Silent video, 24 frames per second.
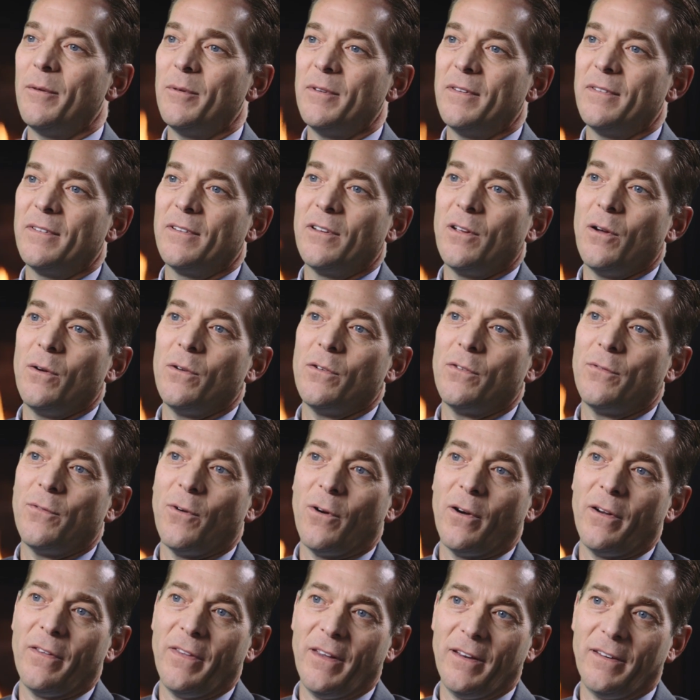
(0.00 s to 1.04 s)
I would go as
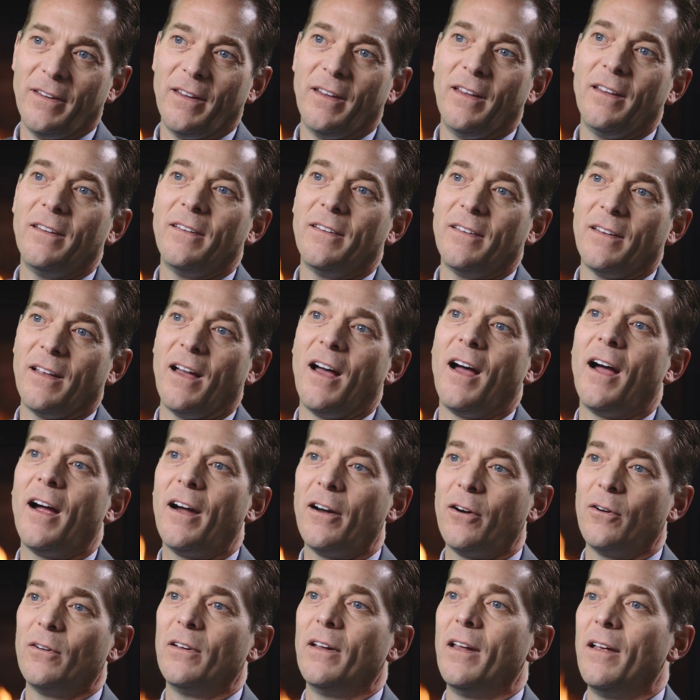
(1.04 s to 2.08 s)
far, then the
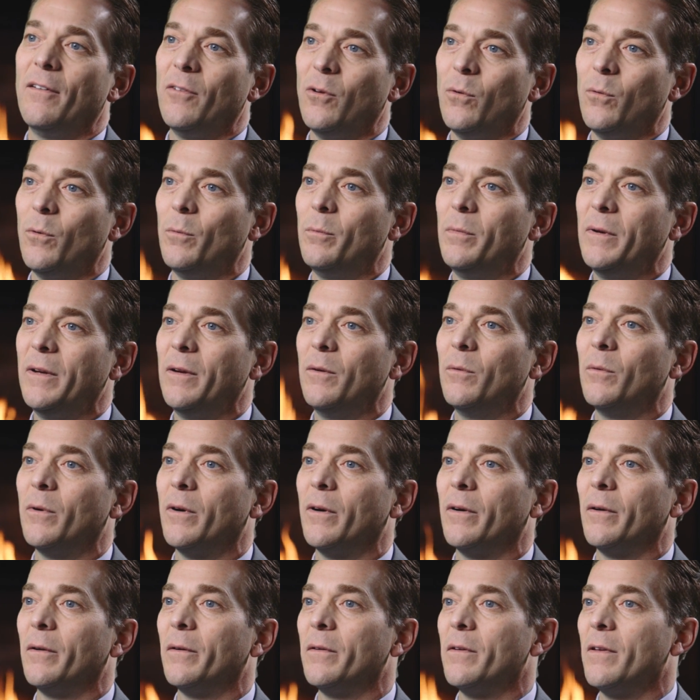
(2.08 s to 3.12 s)
higher level will be
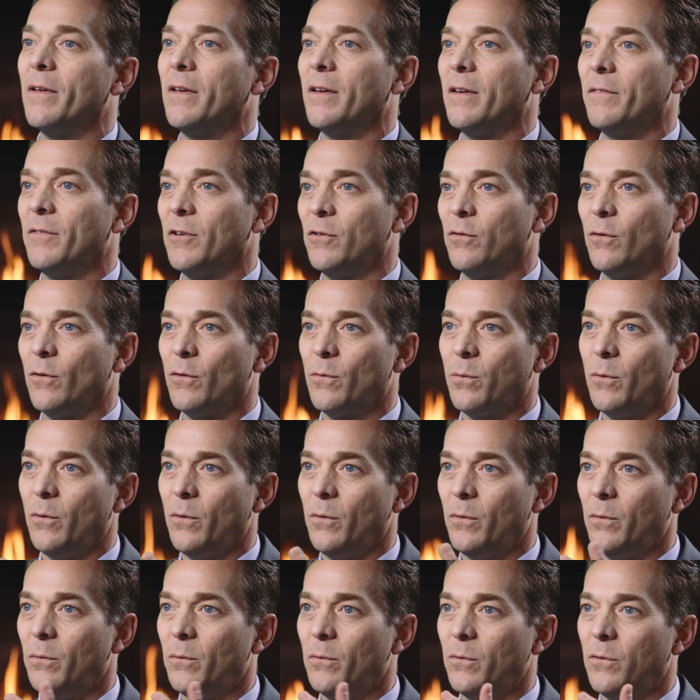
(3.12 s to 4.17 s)
where individuals
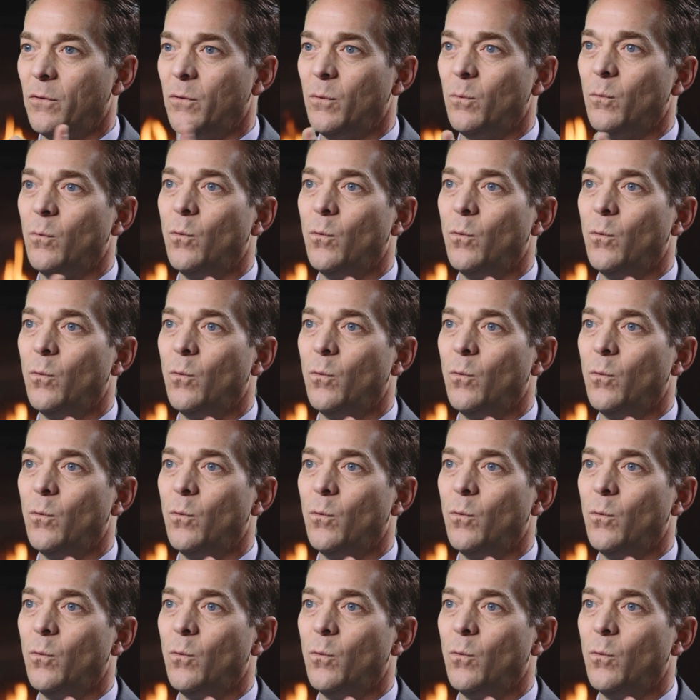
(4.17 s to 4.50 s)
will do